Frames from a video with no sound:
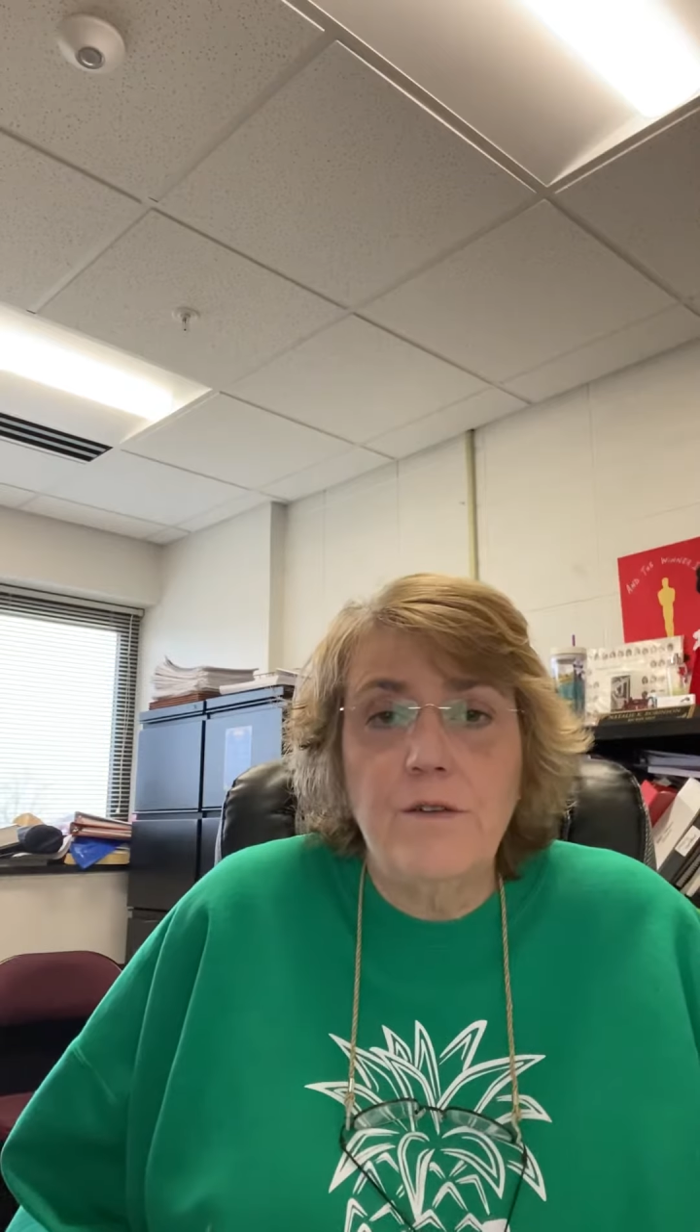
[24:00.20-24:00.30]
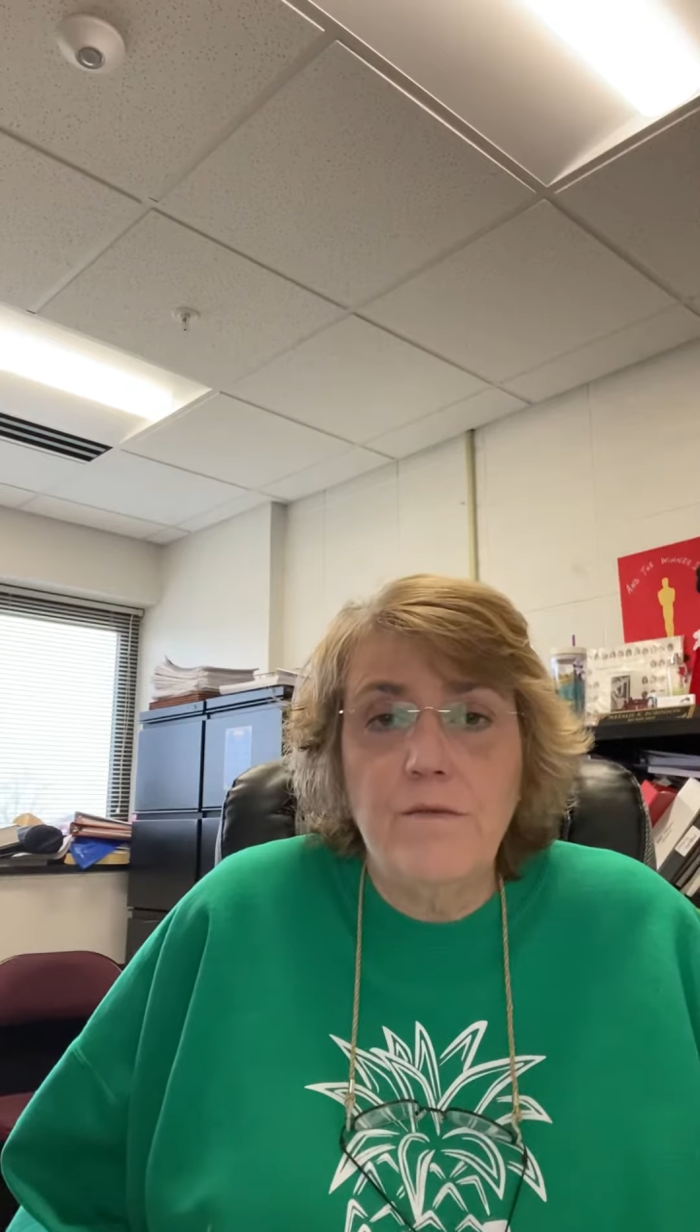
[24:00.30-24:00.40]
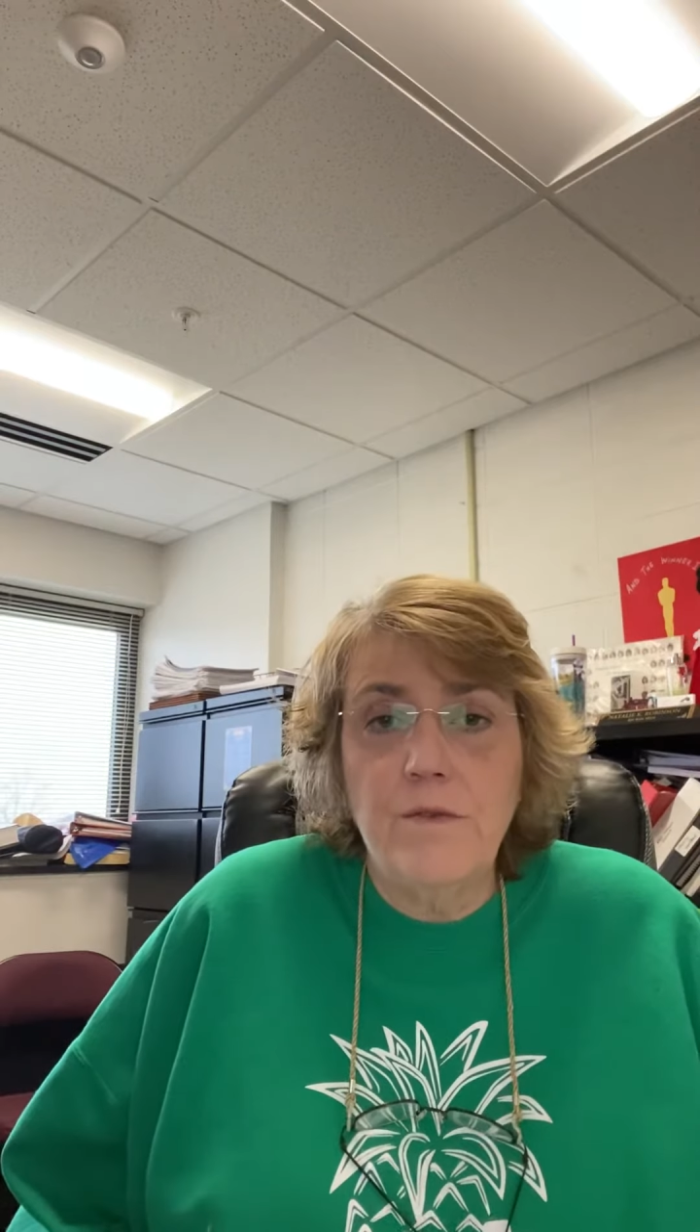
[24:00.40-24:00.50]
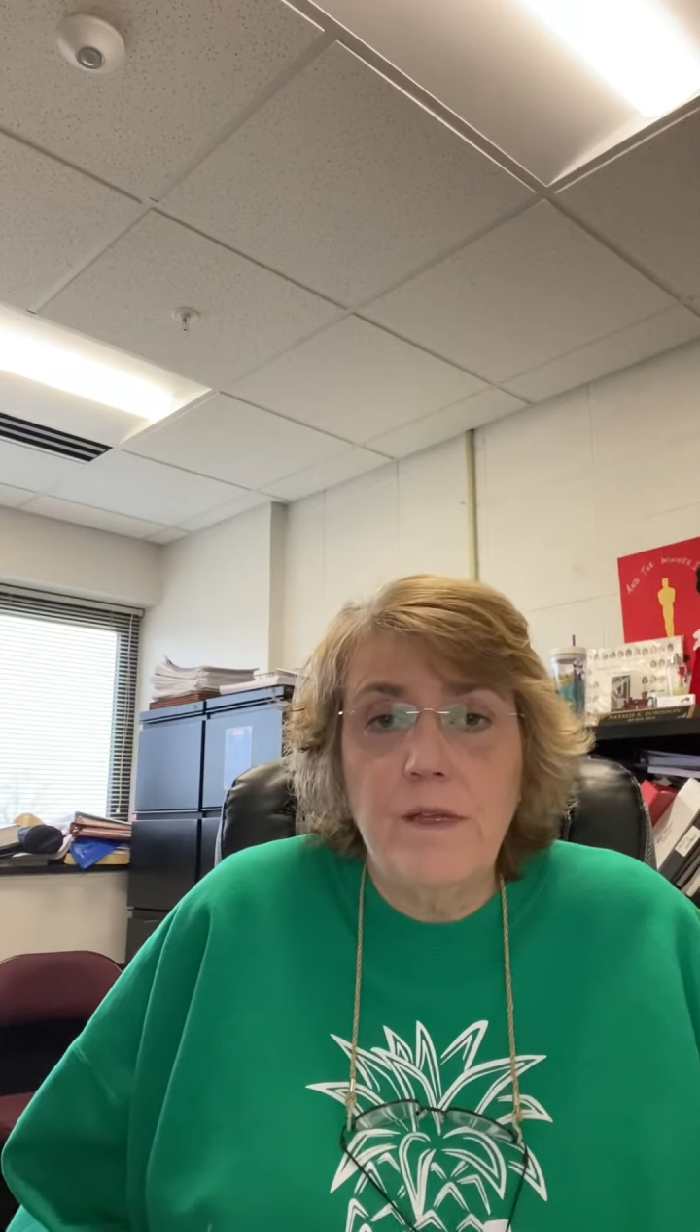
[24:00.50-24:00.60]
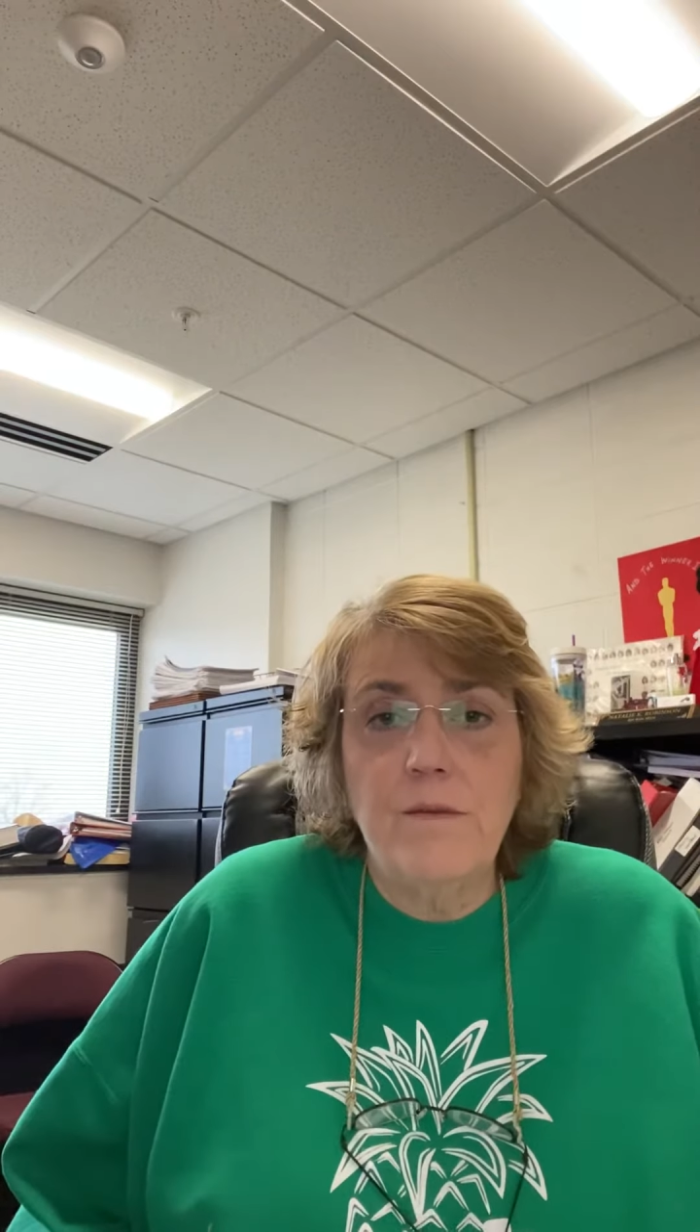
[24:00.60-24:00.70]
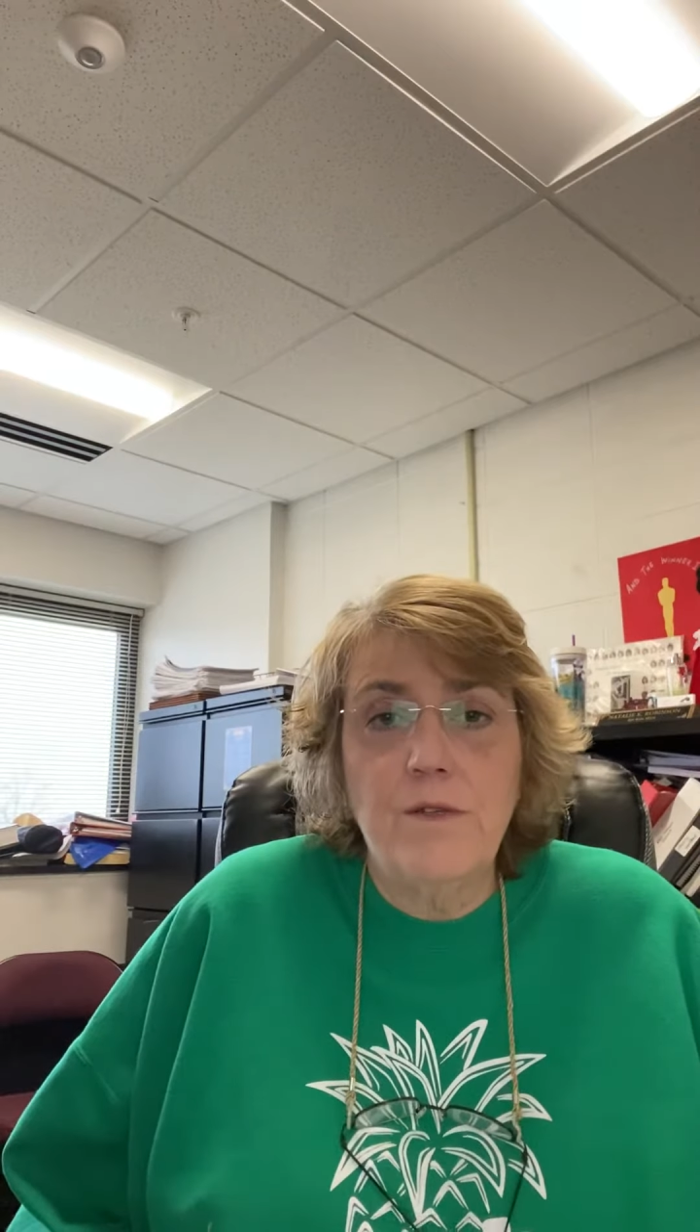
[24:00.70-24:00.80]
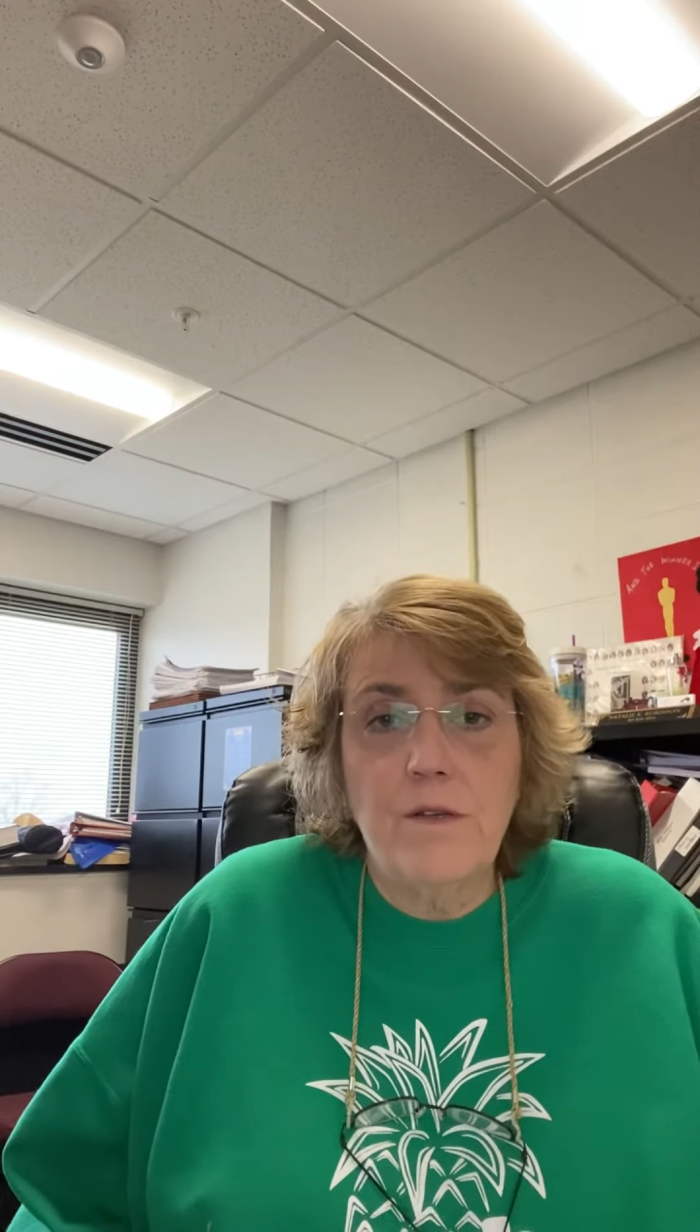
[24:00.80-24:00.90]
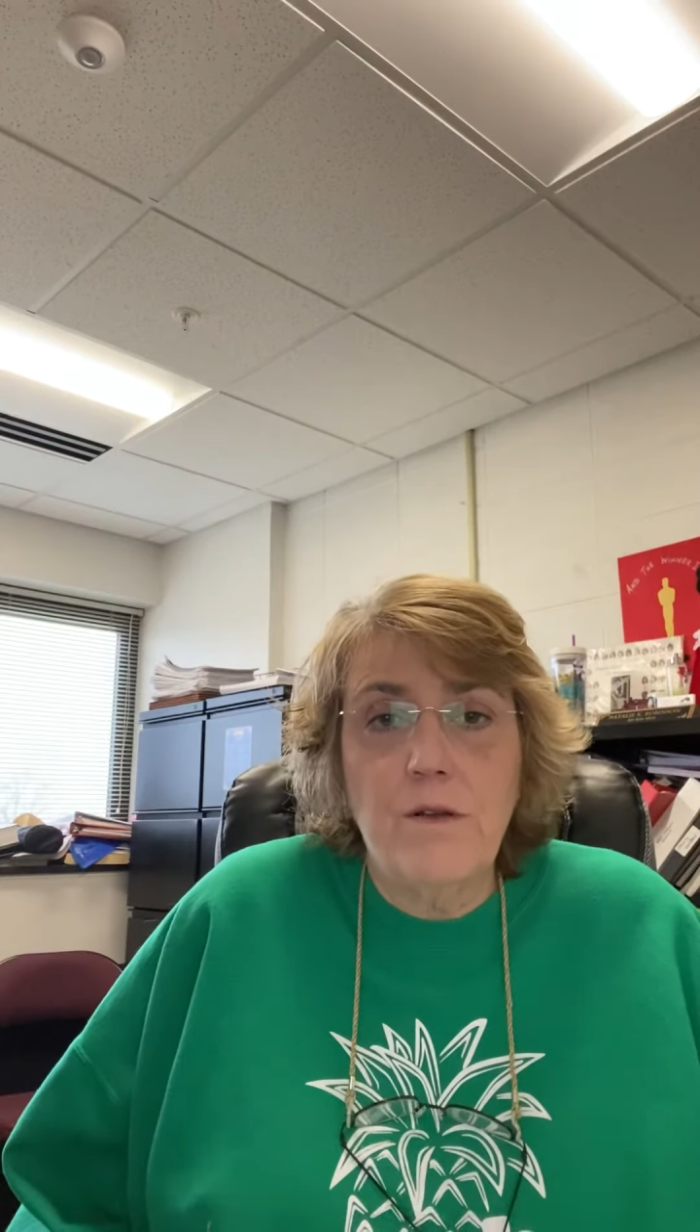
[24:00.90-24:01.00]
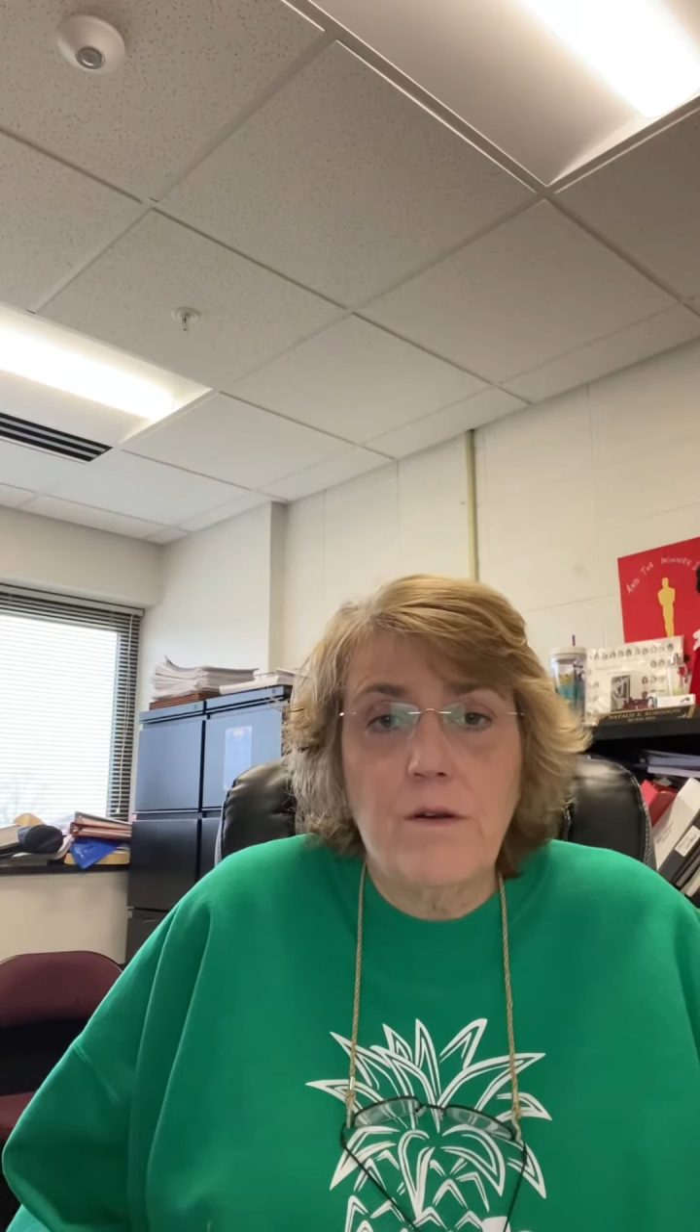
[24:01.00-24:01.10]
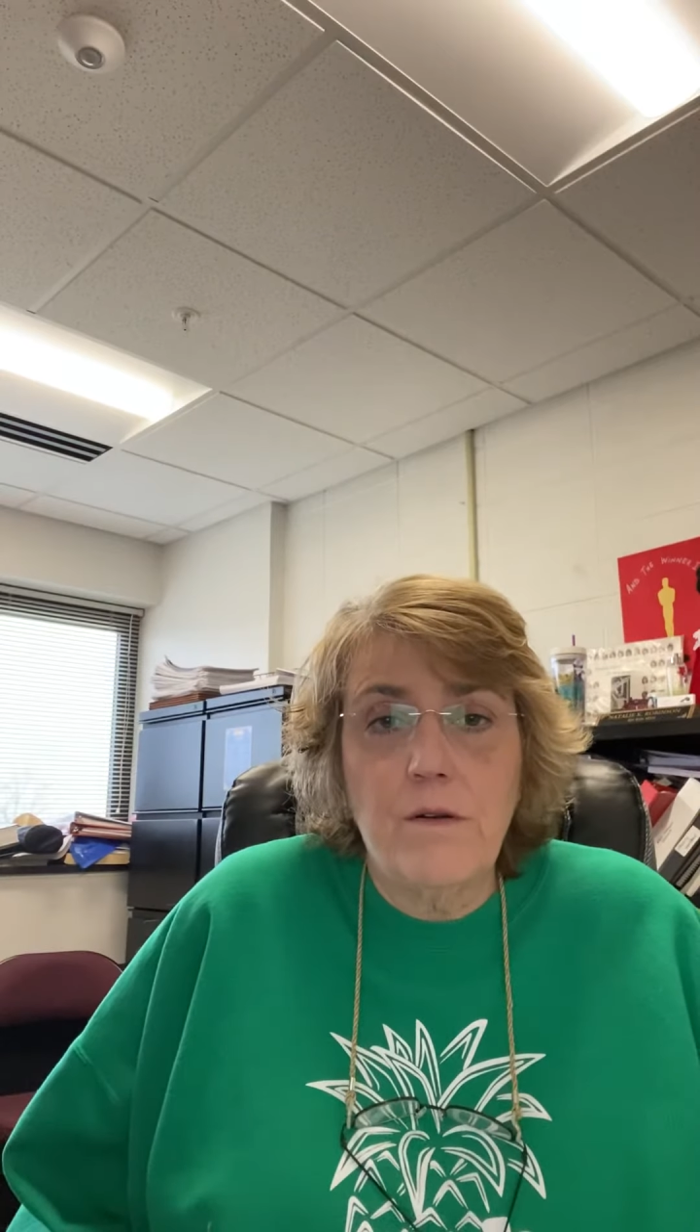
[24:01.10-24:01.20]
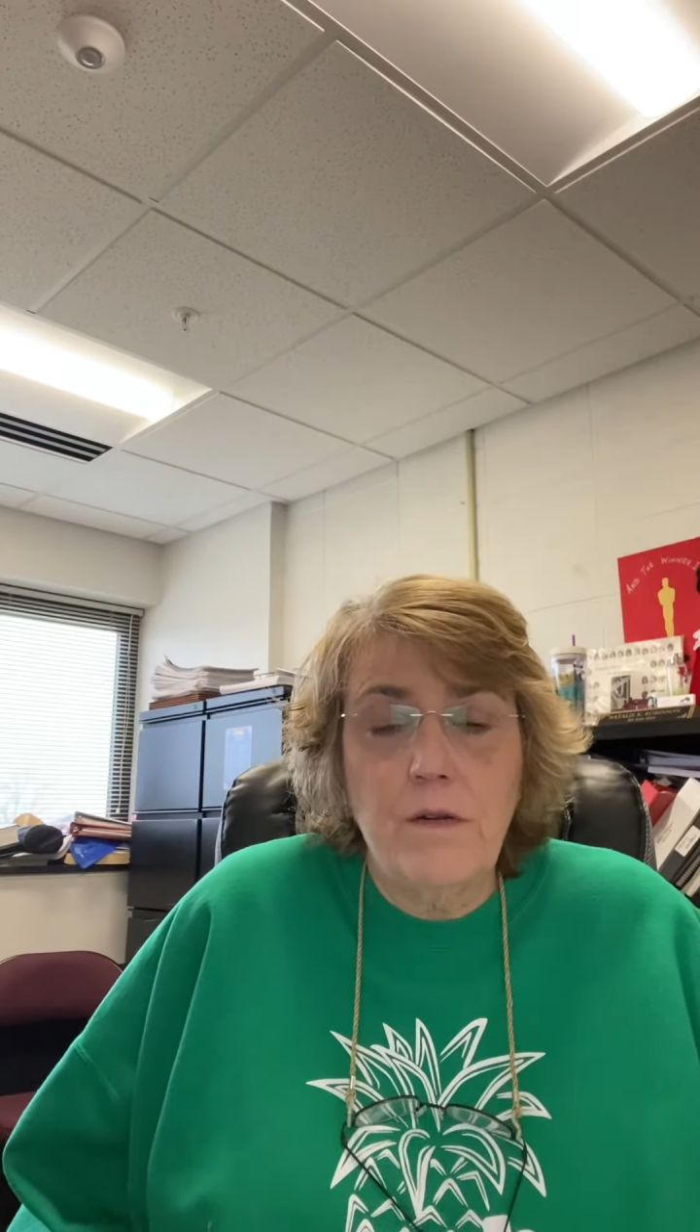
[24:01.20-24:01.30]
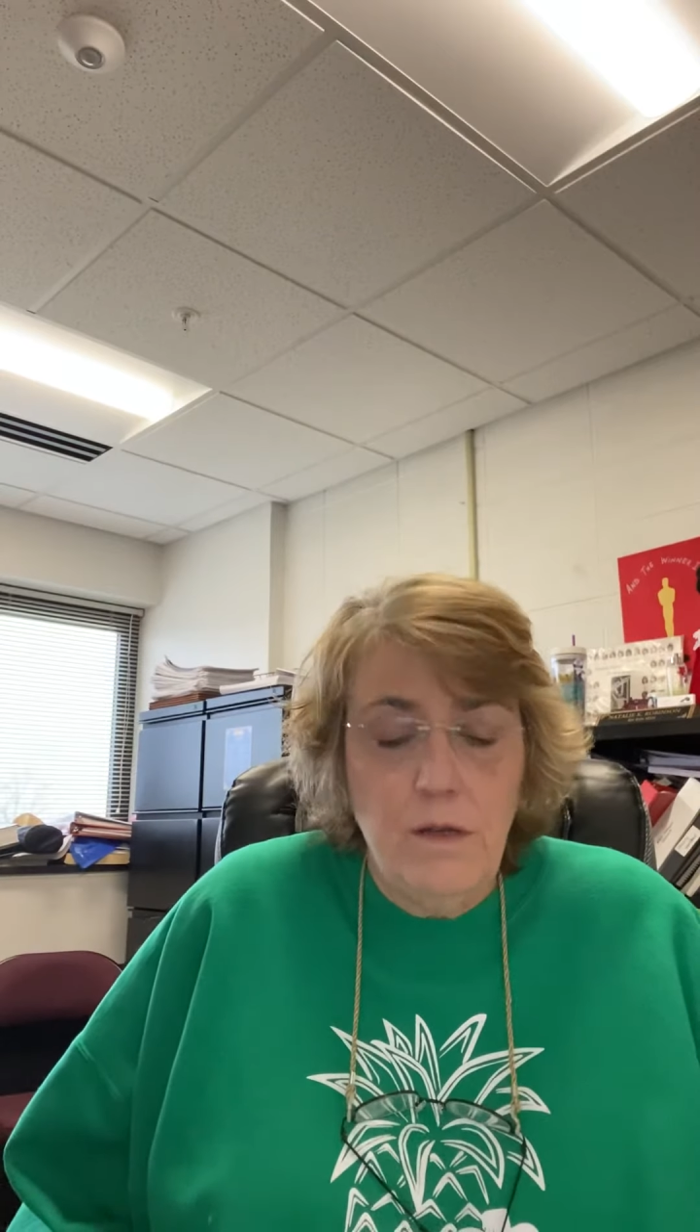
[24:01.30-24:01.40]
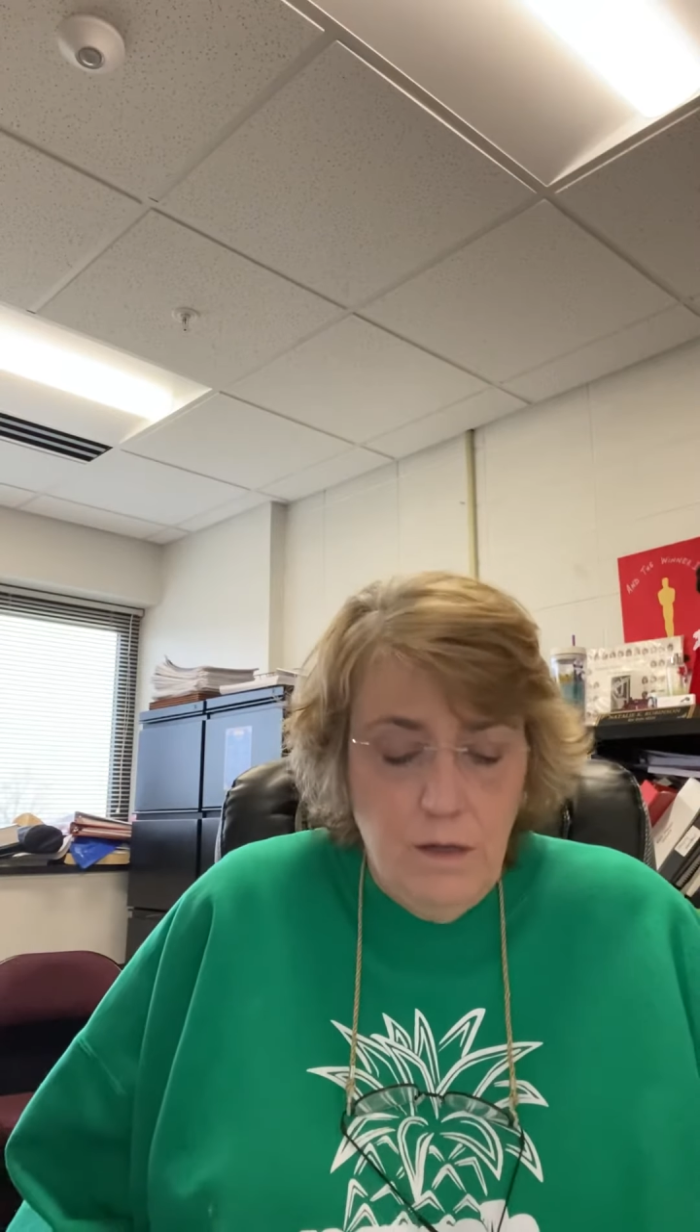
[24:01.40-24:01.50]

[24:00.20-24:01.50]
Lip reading: for them to learn